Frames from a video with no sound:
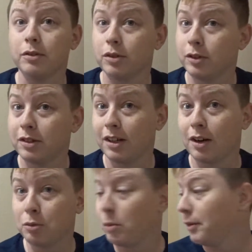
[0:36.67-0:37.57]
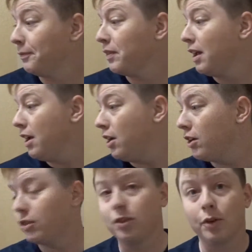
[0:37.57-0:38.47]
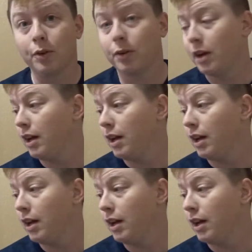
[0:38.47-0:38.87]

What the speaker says: so it was the year I was born. So